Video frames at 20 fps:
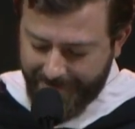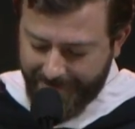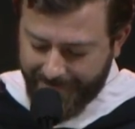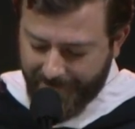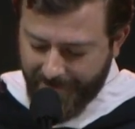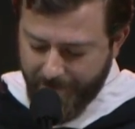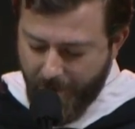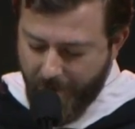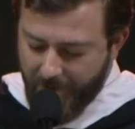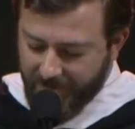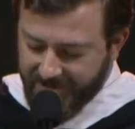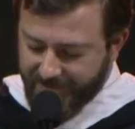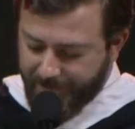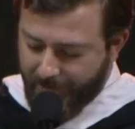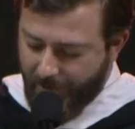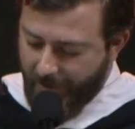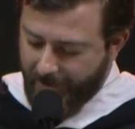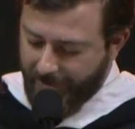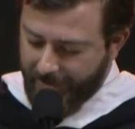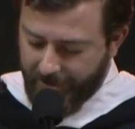and for the most
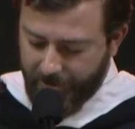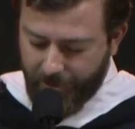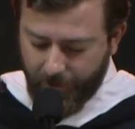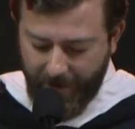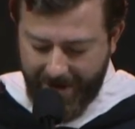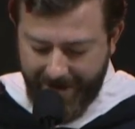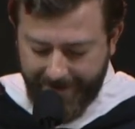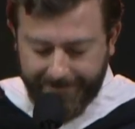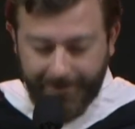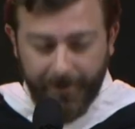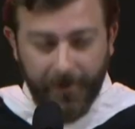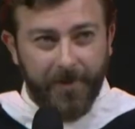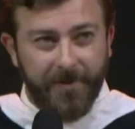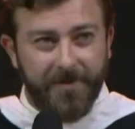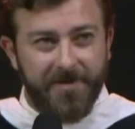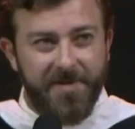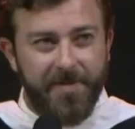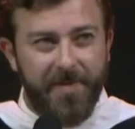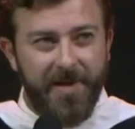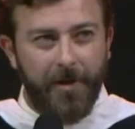part, grateful
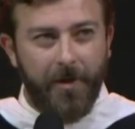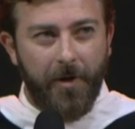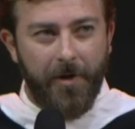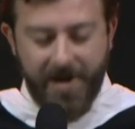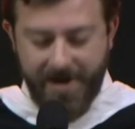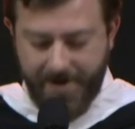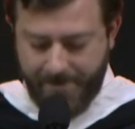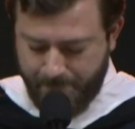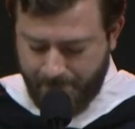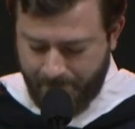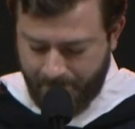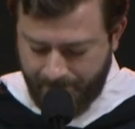to be learning.